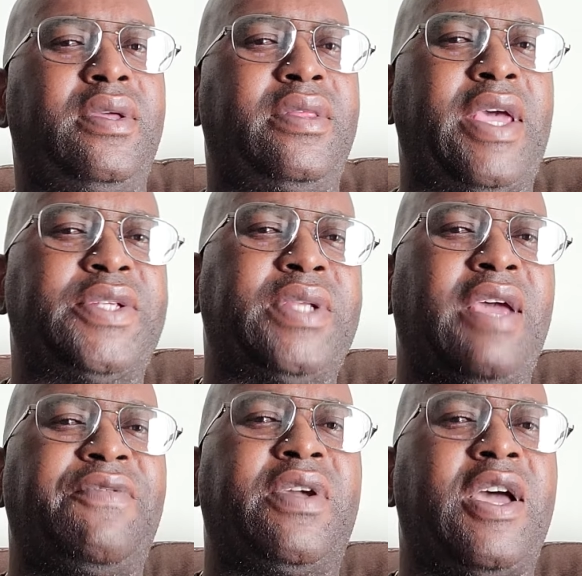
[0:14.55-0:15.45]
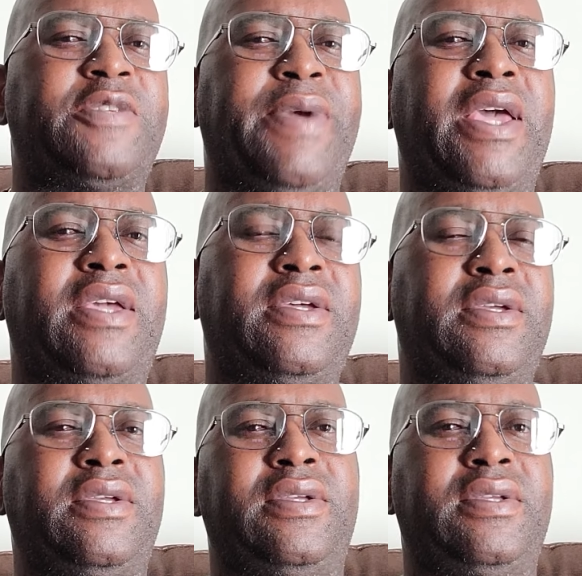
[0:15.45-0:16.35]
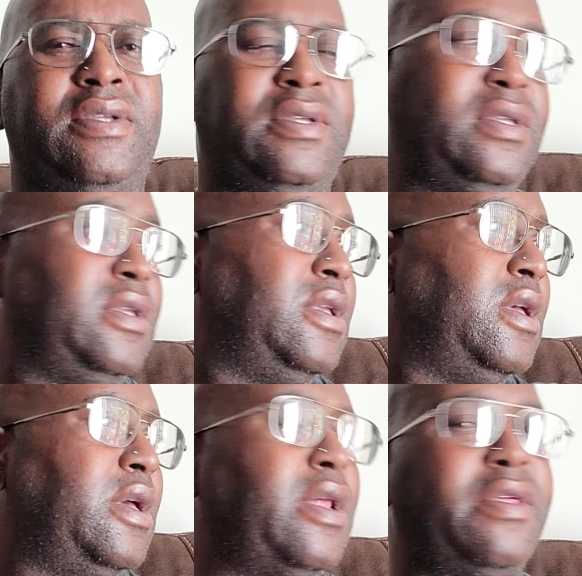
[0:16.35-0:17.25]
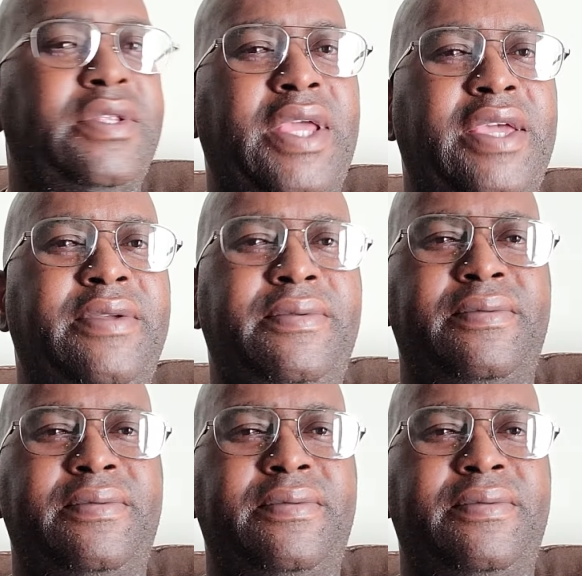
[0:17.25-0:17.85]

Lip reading: Nice to have you guys back another day.